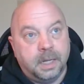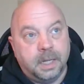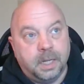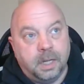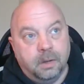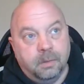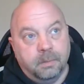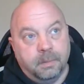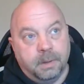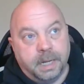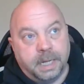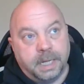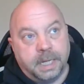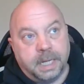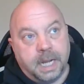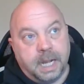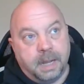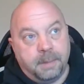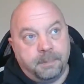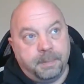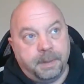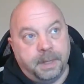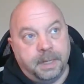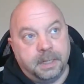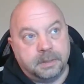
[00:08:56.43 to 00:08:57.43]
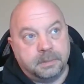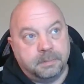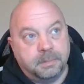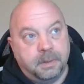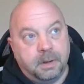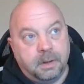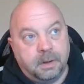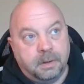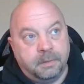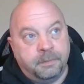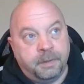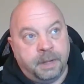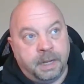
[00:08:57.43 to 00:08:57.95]
you might not be as
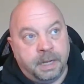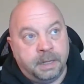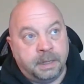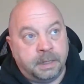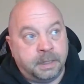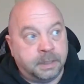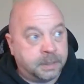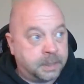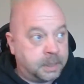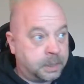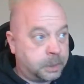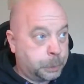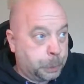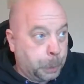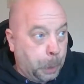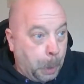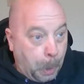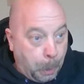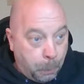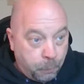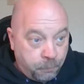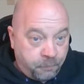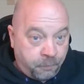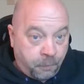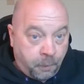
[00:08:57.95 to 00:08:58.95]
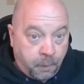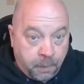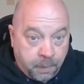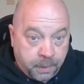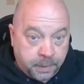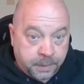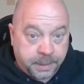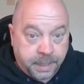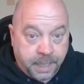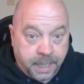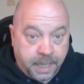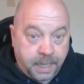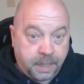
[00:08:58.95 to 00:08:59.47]
motivated because it's so
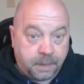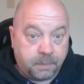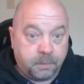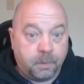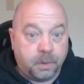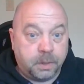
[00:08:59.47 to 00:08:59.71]
far down.